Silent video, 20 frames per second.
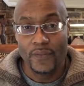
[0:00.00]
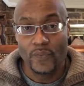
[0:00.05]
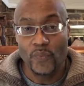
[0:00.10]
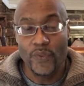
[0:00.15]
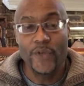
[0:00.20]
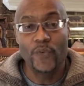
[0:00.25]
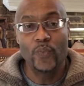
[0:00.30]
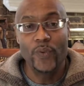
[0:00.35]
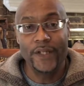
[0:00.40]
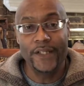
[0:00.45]

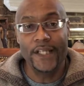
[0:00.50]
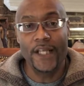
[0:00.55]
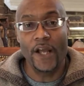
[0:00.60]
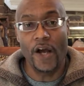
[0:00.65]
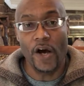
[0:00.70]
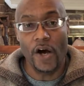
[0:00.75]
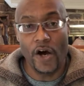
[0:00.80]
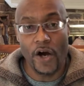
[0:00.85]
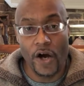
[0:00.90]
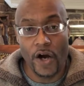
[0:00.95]
We
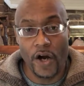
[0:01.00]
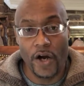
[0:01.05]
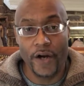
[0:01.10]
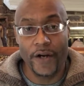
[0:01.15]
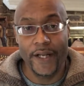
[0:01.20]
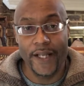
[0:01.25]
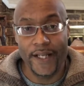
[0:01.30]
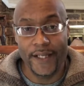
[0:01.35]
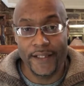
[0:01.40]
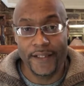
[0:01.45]
really
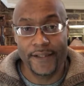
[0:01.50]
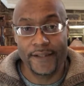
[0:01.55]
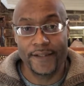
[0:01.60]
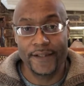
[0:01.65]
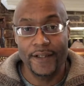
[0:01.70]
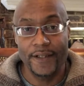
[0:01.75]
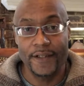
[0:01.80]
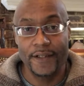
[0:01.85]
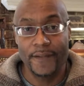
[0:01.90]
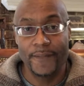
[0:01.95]
are
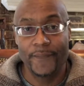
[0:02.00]
innocent.